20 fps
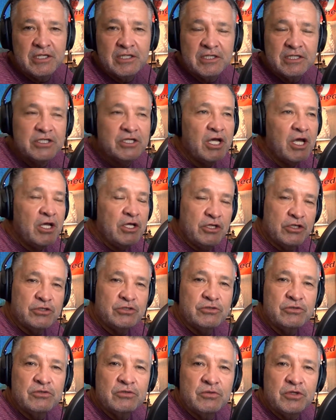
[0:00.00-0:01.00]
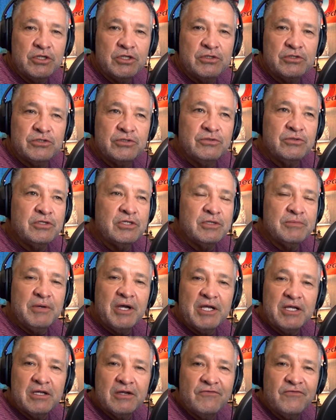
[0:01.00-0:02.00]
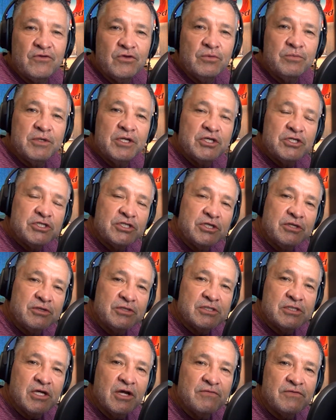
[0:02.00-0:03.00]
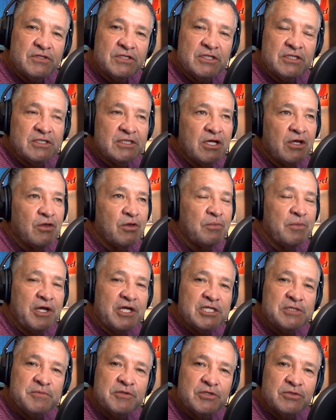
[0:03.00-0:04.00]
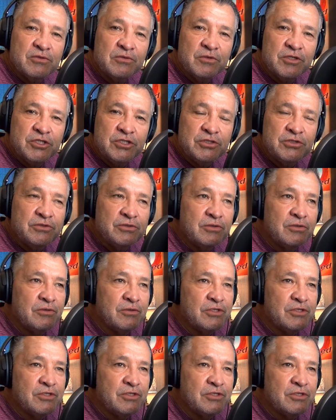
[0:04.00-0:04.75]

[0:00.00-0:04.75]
and you're doing what you're doing, you might get a few minutes to yourself sitting down in the basement doing what you do,